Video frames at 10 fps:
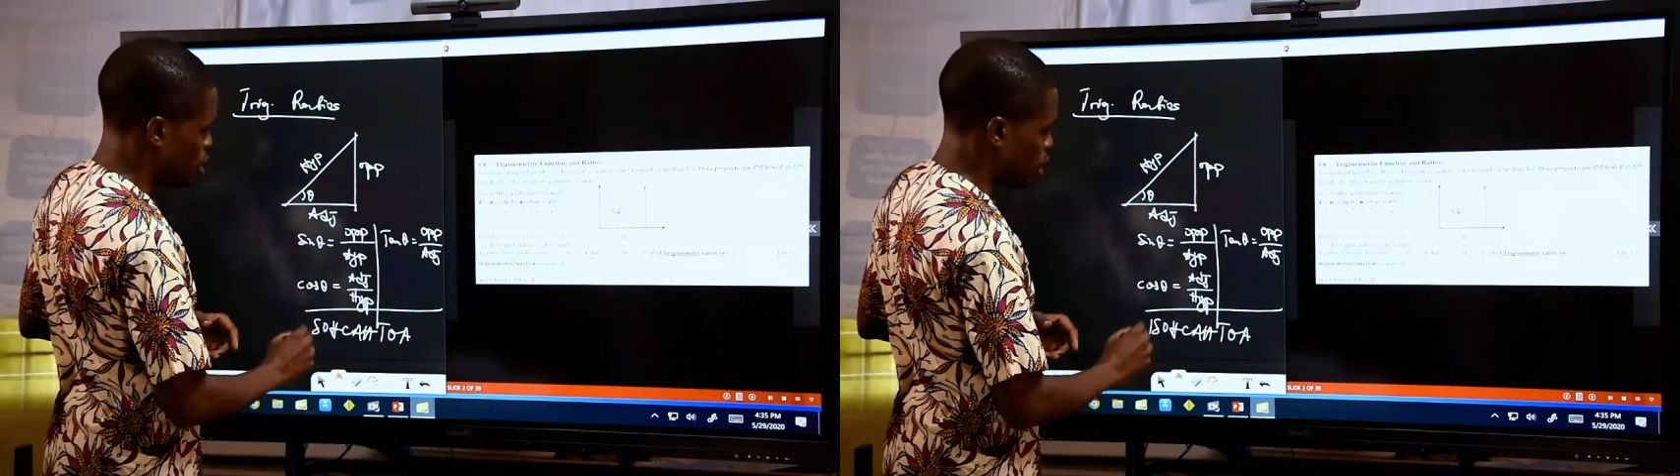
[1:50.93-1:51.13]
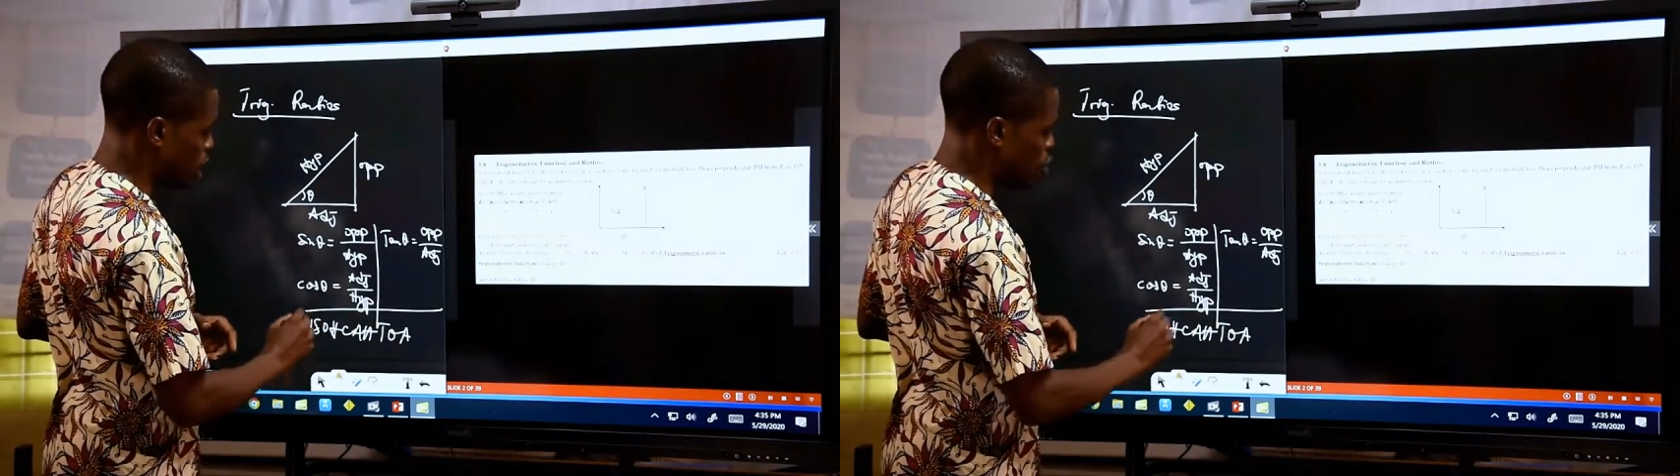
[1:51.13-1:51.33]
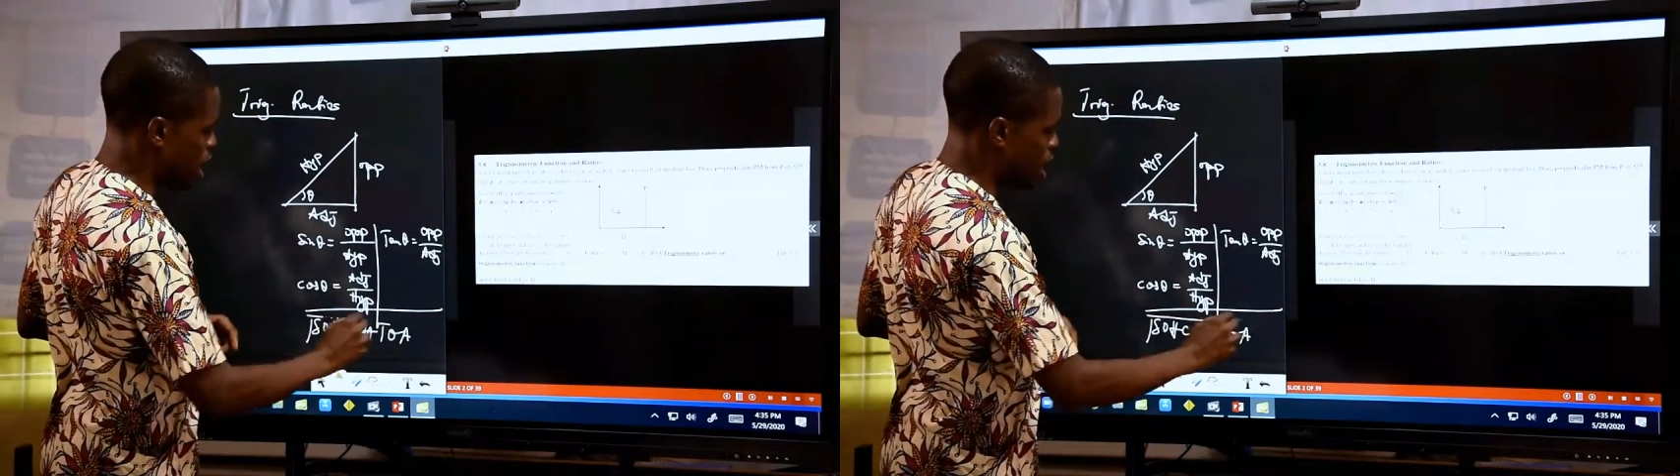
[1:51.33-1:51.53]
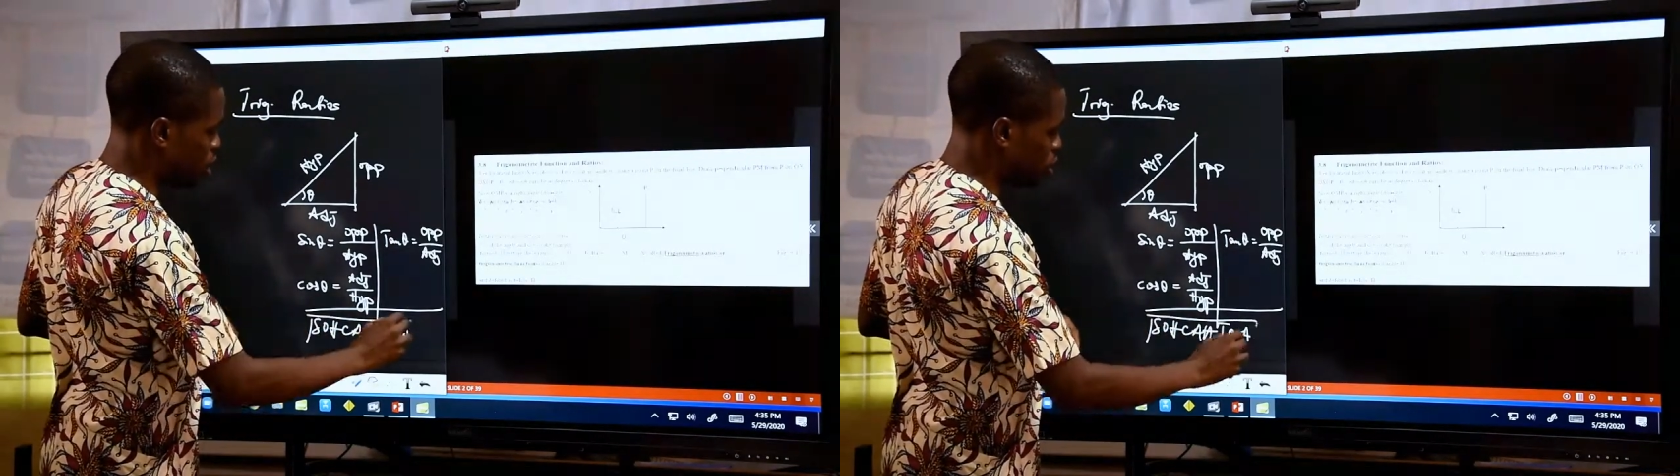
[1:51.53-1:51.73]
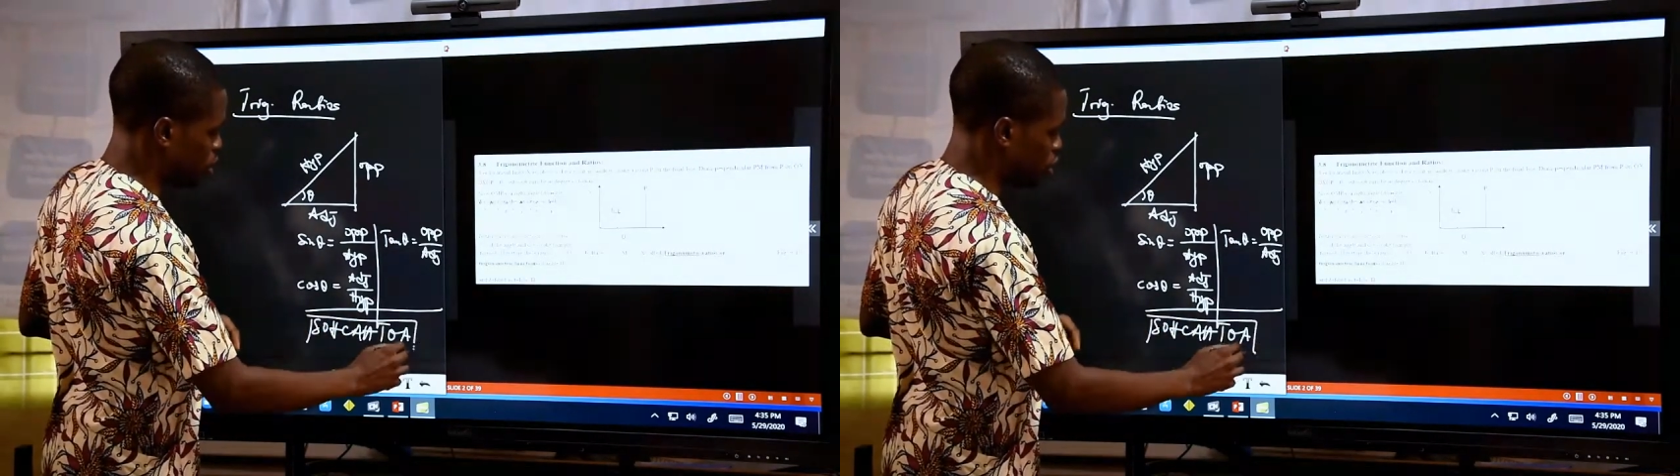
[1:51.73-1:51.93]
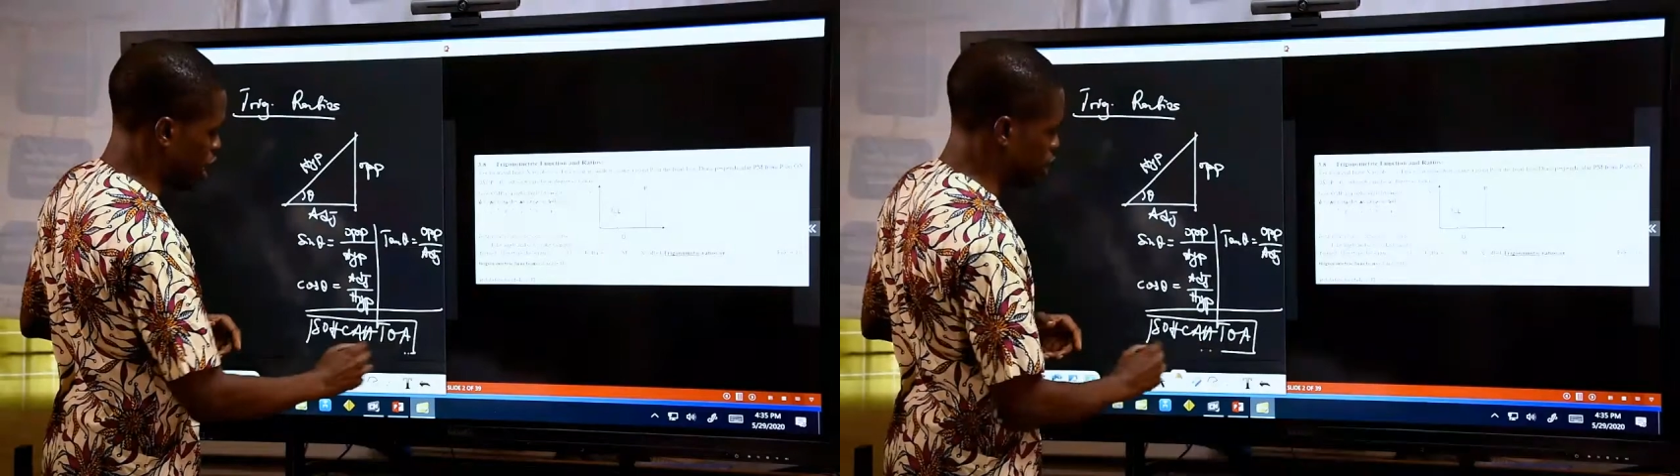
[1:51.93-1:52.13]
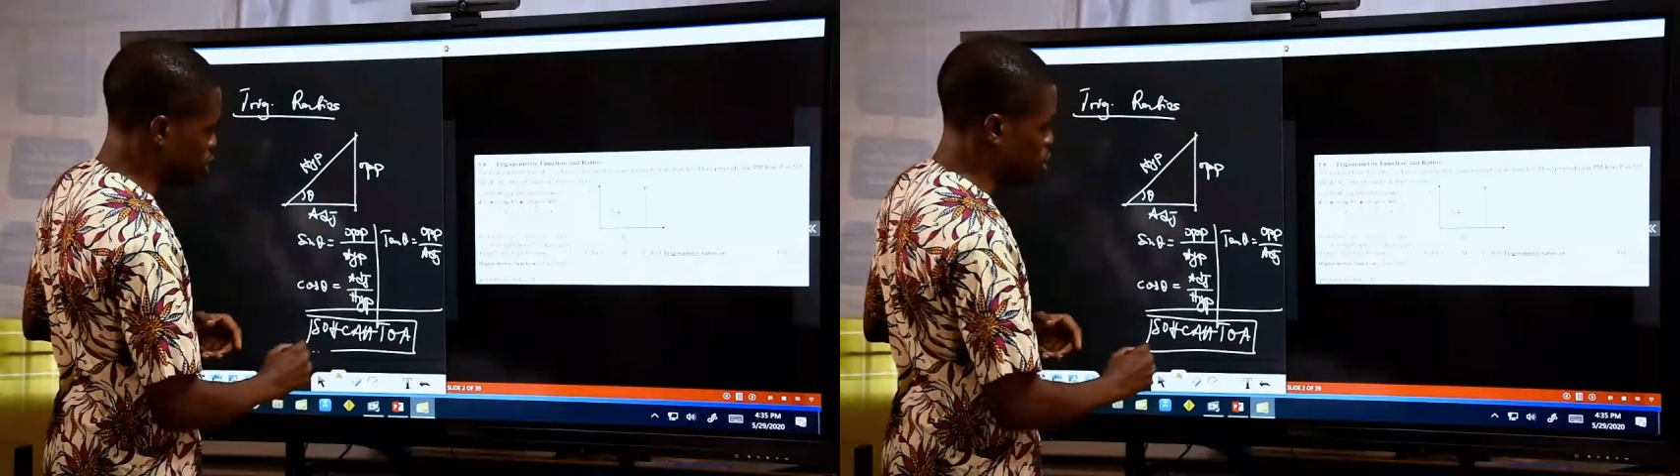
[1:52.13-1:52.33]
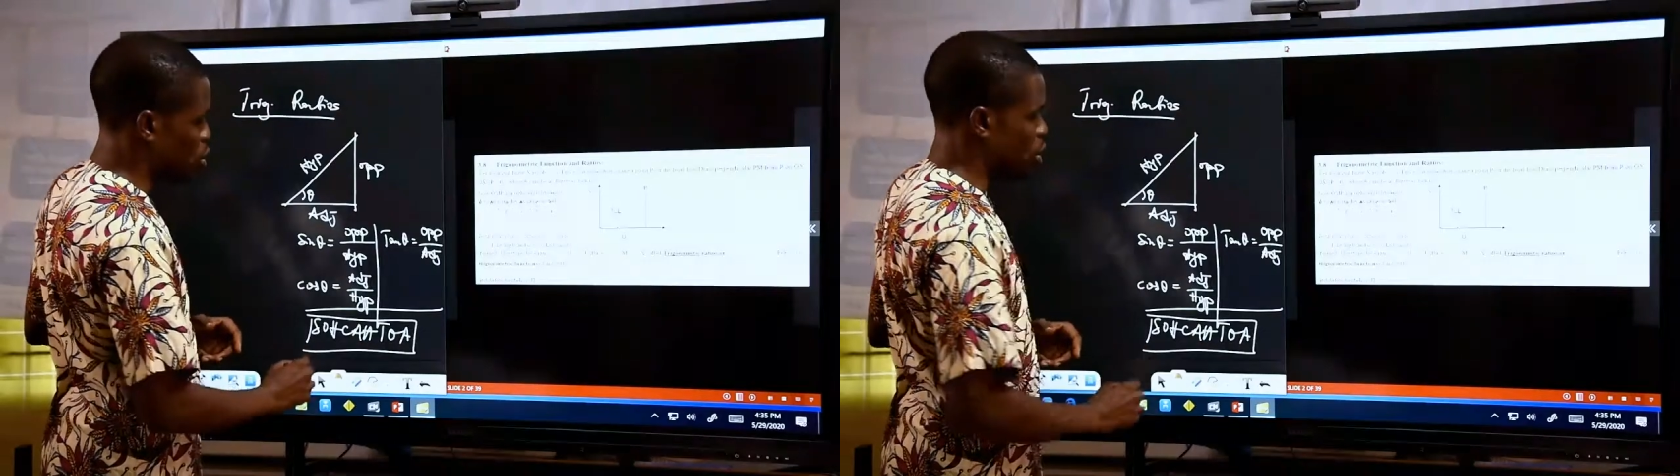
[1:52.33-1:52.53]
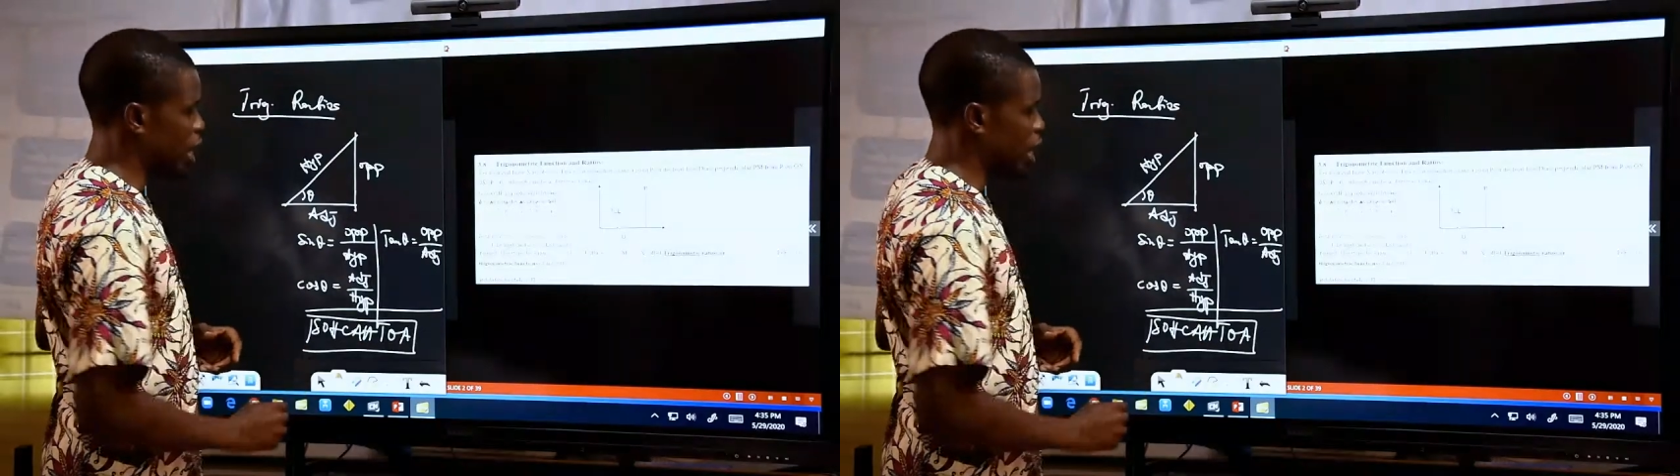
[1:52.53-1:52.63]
Okay, we are also trying to